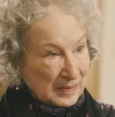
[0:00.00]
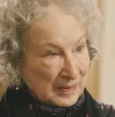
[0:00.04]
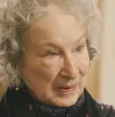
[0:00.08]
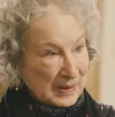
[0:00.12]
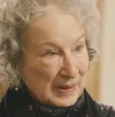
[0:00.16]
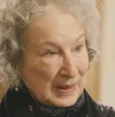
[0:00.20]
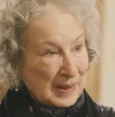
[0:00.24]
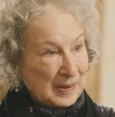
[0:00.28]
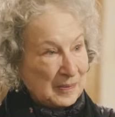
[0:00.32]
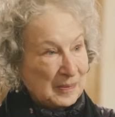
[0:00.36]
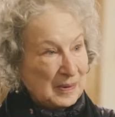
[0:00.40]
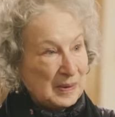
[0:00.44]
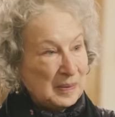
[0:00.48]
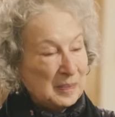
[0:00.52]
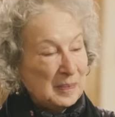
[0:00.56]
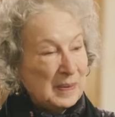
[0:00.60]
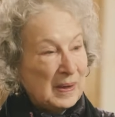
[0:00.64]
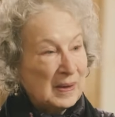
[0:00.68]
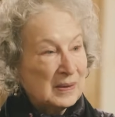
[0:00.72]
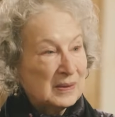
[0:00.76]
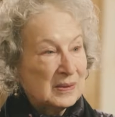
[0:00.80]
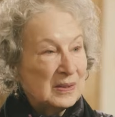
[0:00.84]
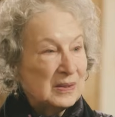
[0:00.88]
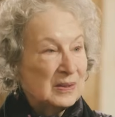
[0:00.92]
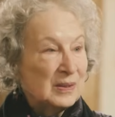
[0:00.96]
when they went
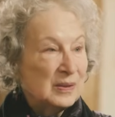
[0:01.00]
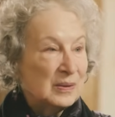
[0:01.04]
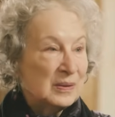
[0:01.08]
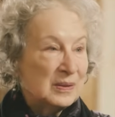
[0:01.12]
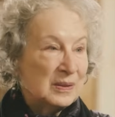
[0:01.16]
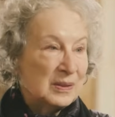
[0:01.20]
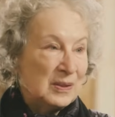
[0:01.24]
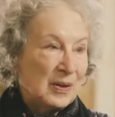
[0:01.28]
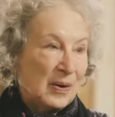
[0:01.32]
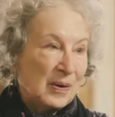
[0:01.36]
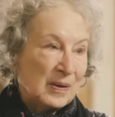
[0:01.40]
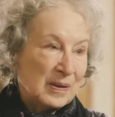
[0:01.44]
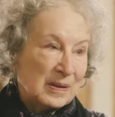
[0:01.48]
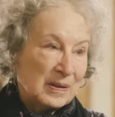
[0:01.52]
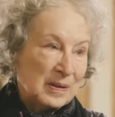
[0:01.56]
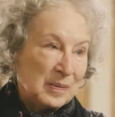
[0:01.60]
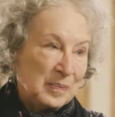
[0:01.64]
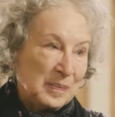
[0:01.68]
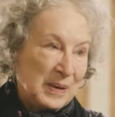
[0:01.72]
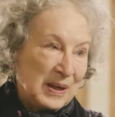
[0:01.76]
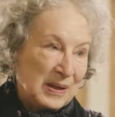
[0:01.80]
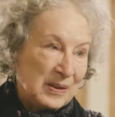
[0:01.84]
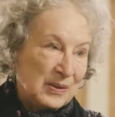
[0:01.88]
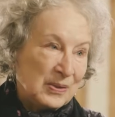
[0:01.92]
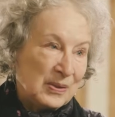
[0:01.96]
back to do a
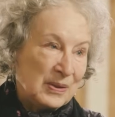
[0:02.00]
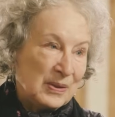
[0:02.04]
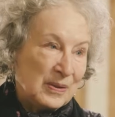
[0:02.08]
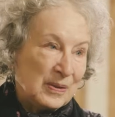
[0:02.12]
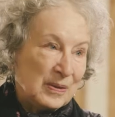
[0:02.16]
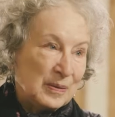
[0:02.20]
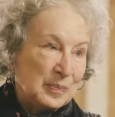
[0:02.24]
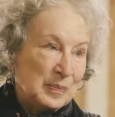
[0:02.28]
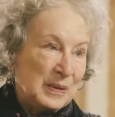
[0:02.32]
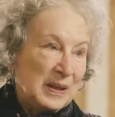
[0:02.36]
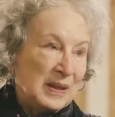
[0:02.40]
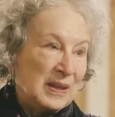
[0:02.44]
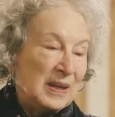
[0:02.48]
documentary on me,